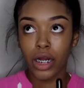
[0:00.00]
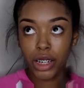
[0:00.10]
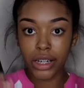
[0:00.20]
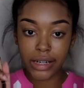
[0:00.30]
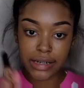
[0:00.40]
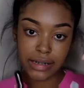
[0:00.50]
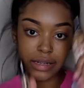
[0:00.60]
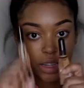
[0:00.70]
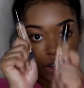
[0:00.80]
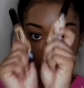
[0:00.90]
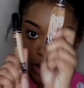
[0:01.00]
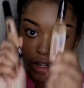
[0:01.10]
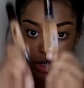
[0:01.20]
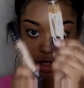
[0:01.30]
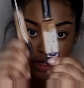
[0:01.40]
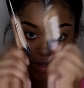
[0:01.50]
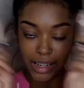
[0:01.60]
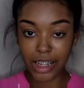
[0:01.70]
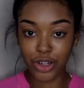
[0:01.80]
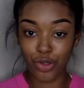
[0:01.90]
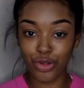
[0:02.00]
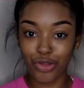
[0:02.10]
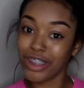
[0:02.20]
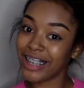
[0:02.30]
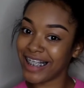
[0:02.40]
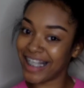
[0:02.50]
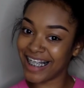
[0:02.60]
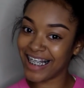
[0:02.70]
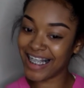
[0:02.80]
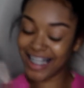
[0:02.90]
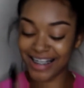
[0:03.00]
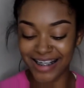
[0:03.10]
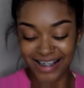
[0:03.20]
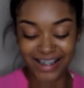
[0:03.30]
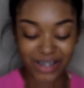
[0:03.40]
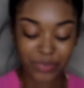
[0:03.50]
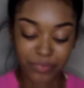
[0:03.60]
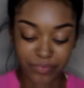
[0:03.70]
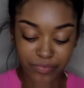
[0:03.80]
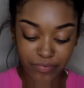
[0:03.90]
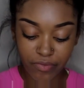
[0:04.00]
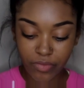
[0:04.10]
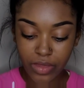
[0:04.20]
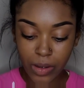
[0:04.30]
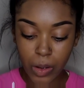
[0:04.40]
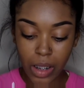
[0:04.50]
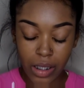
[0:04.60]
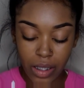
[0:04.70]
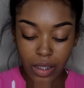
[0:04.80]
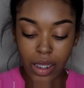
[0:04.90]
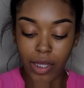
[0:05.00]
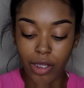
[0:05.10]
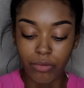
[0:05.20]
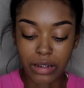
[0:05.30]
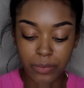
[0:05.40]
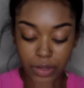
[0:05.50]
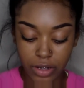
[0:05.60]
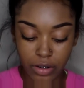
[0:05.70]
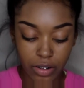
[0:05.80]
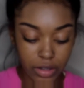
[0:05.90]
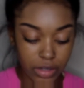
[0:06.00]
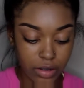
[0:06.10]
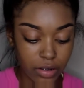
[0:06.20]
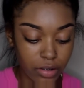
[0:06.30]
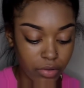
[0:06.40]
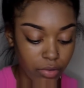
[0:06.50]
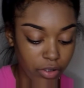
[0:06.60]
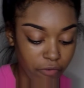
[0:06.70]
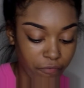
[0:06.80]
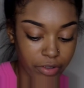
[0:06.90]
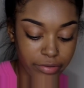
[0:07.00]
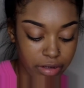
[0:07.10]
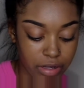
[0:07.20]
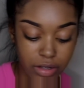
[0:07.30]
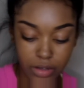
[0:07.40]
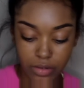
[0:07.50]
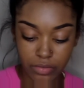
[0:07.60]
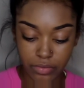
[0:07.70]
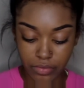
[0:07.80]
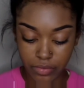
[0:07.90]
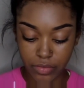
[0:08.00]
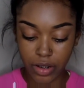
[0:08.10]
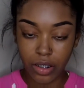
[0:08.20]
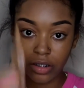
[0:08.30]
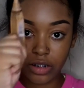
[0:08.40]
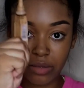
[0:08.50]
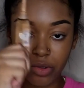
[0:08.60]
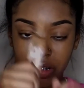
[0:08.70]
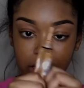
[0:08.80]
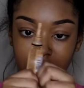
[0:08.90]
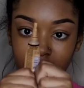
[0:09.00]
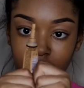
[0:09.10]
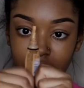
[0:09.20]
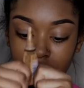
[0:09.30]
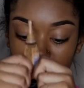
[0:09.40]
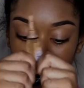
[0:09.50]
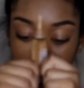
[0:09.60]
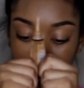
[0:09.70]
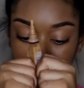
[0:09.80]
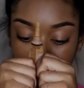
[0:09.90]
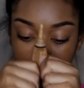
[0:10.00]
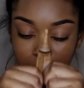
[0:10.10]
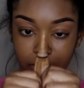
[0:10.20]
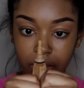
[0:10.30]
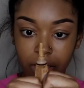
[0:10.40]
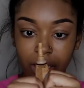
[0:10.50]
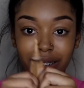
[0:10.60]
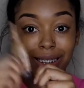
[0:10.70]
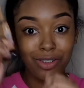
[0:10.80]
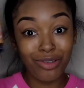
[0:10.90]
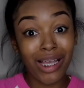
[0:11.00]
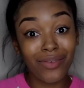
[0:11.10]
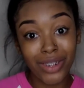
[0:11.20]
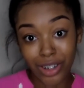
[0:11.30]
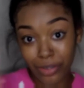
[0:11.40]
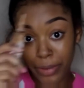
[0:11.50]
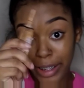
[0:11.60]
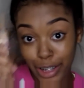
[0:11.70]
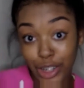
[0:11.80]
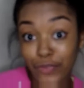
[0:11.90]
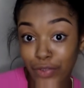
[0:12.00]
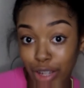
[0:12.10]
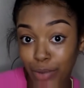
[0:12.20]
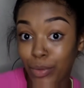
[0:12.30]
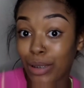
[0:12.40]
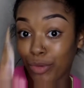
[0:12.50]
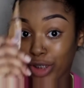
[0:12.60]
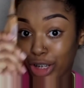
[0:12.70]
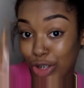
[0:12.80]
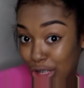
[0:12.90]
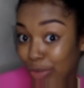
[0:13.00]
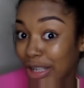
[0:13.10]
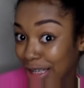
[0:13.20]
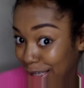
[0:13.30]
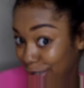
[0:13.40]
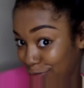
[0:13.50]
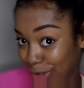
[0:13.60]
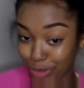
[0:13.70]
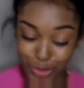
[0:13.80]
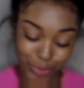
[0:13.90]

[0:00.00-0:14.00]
Concealers that I told you to get. I always put the darkest color on first, so I'm going to take Fawn, and I do have another packet of Fawn, but I'm going to use the rest of this first.